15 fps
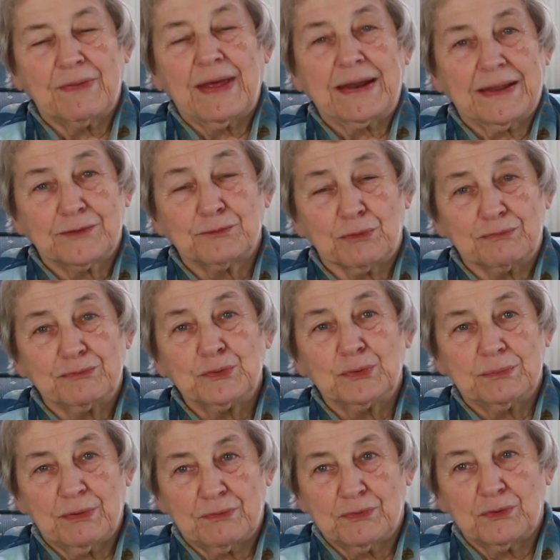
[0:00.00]
that extra
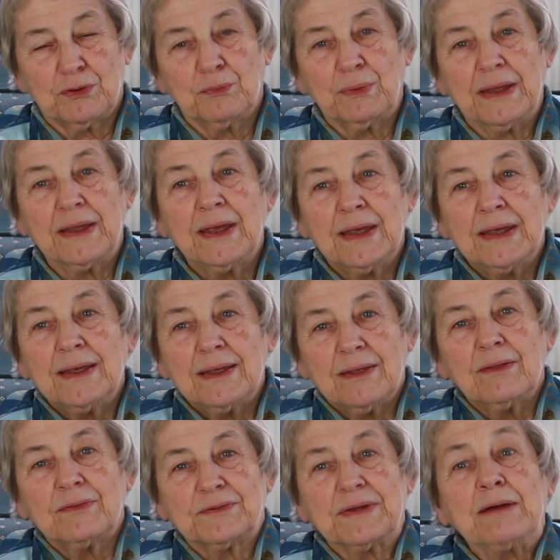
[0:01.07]
fluid before we
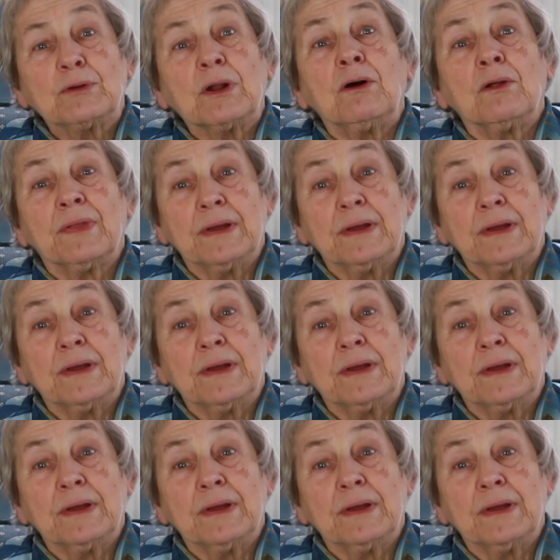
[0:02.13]
sound all the